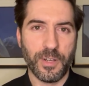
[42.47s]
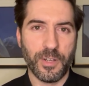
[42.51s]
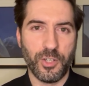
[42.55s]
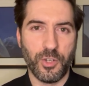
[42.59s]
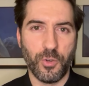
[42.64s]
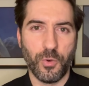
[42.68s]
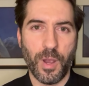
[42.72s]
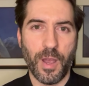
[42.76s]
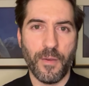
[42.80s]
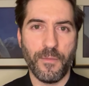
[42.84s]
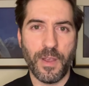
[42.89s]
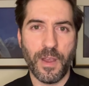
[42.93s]

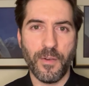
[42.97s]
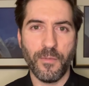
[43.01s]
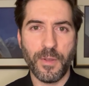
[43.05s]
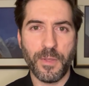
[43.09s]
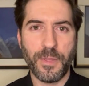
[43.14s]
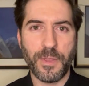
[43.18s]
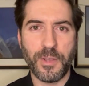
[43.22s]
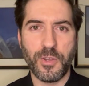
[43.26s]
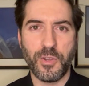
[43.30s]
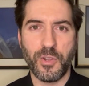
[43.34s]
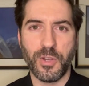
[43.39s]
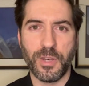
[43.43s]
you'll have
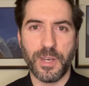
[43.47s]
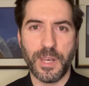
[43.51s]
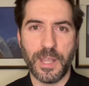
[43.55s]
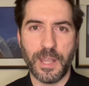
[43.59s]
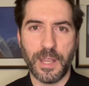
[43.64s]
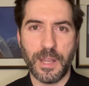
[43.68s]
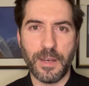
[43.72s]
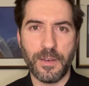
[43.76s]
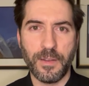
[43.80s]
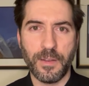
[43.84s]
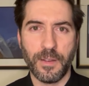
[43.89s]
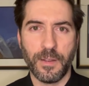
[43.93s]
everything you
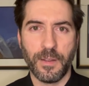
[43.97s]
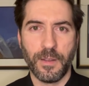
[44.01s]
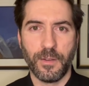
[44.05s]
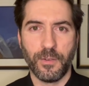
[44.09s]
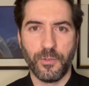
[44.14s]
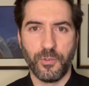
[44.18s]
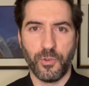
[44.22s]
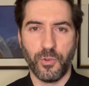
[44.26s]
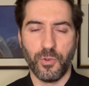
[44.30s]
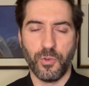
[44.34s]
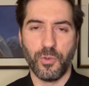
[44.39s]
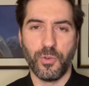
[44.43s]
need
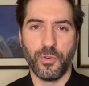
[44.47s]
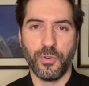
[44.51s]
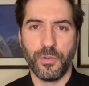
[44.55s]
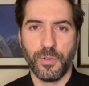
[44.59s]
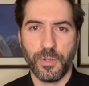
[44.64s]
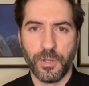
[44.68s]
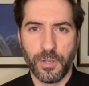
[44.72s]
to